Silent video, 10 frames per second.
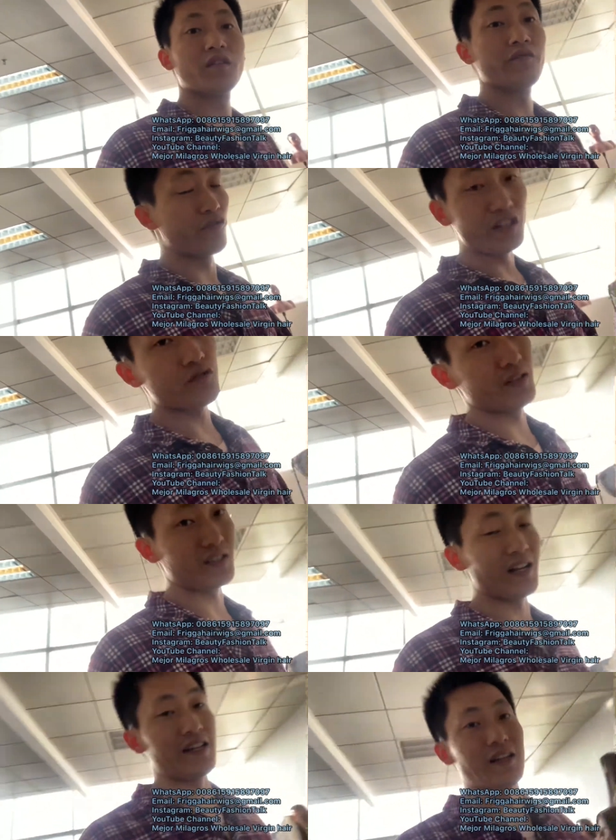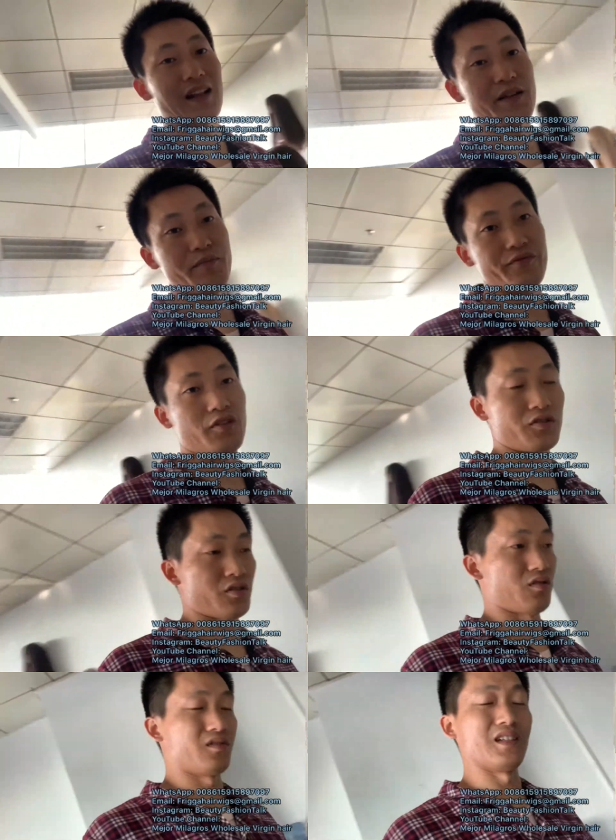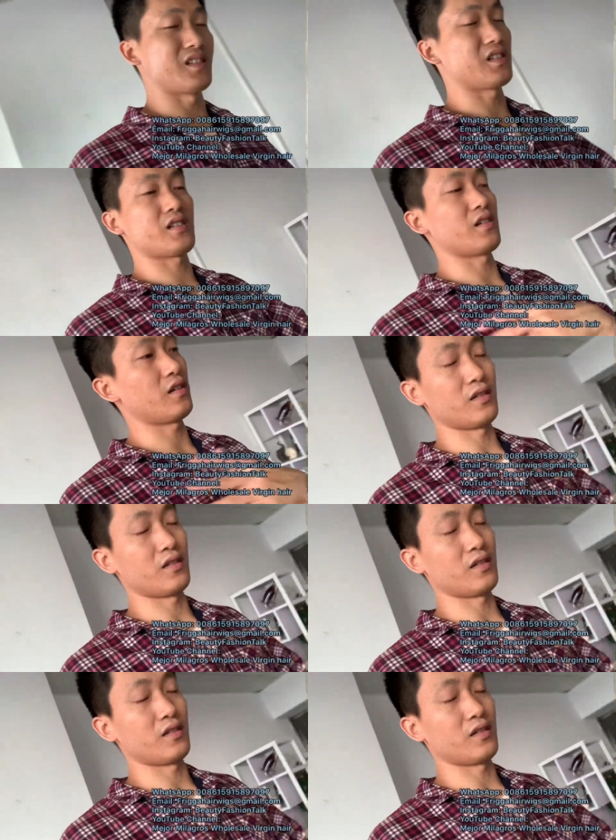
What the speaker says: frequently like before. So this